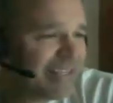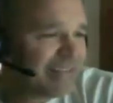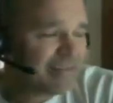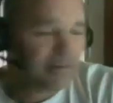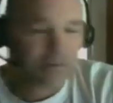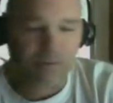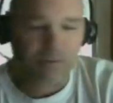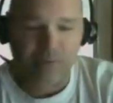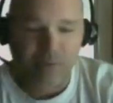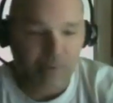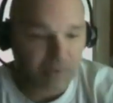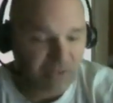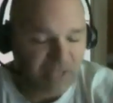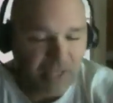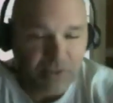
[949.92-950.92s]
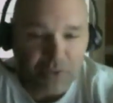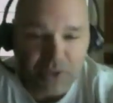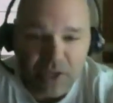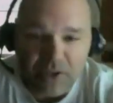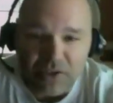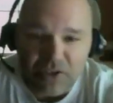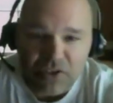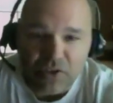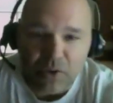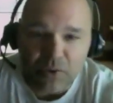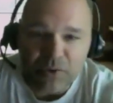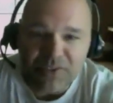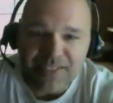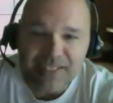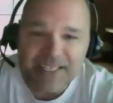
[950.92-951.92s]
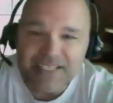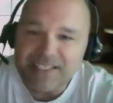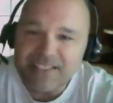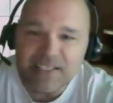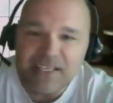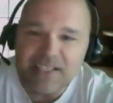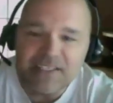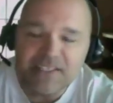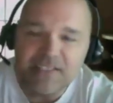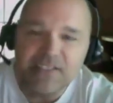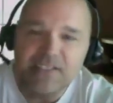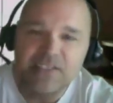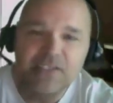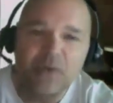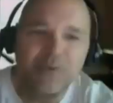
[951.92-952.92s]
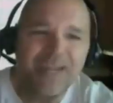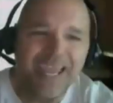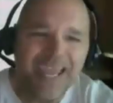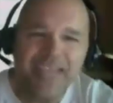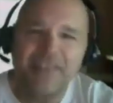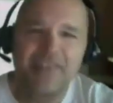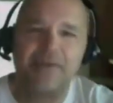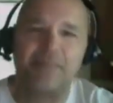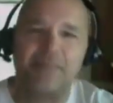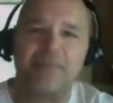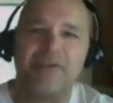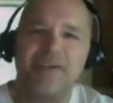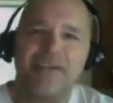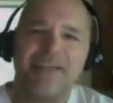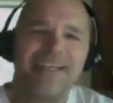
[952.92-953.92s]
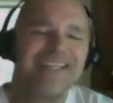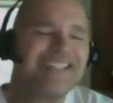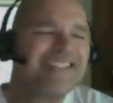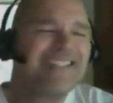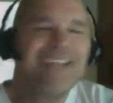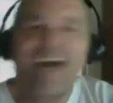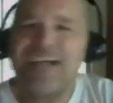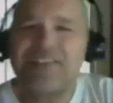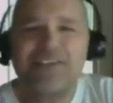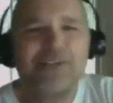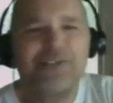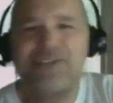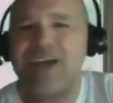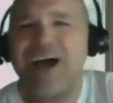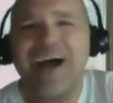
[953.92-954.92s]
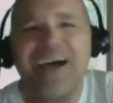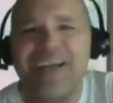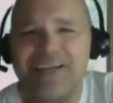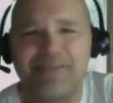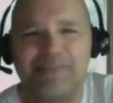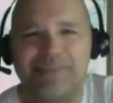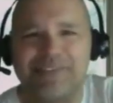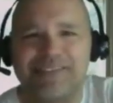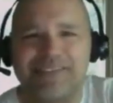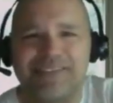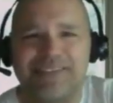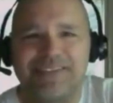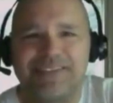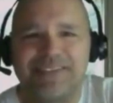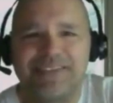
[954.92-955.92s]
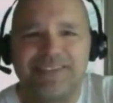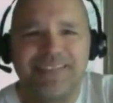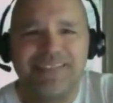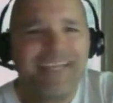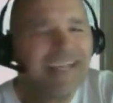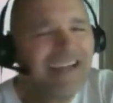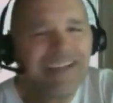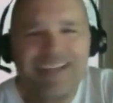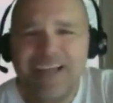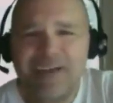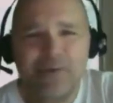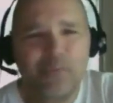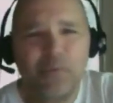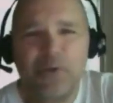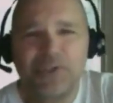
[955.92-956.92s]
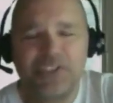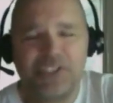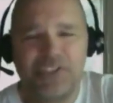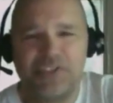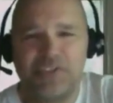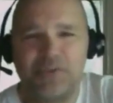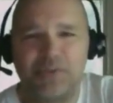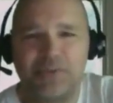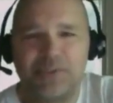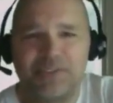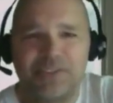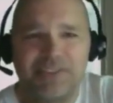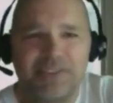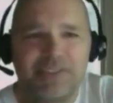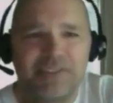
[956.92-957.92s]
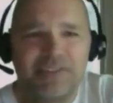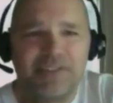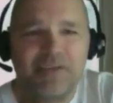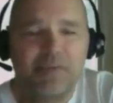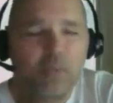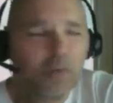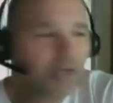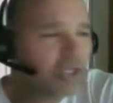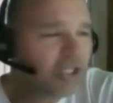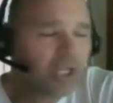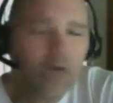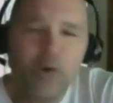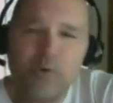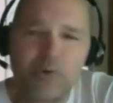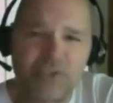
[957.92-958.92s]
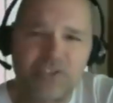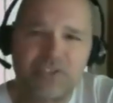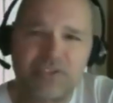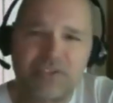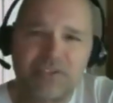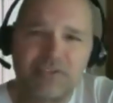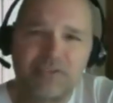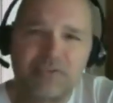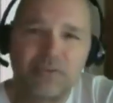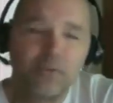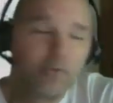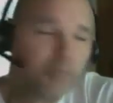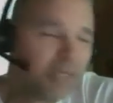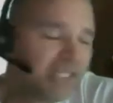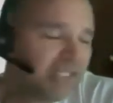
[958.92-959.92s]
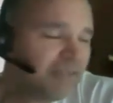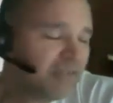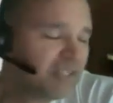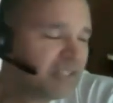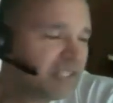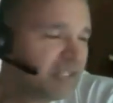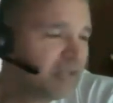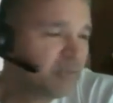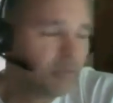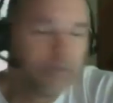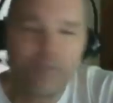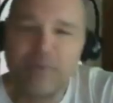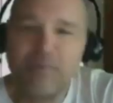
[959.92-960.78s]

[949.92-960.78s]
They're, you could say they're young souls. It's it's don't hate them. It's not their time. They got a lot of work to do. Think we're close, or many of us here we we